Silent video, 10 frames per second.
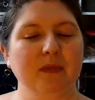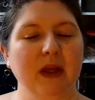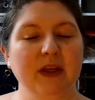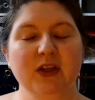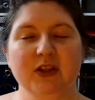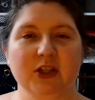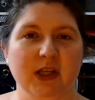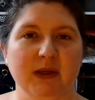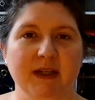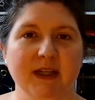could show
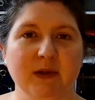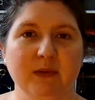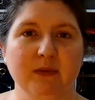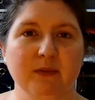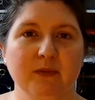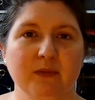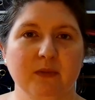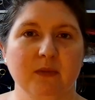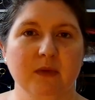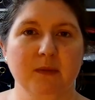you it now,
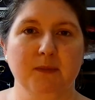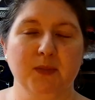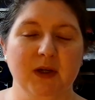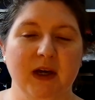but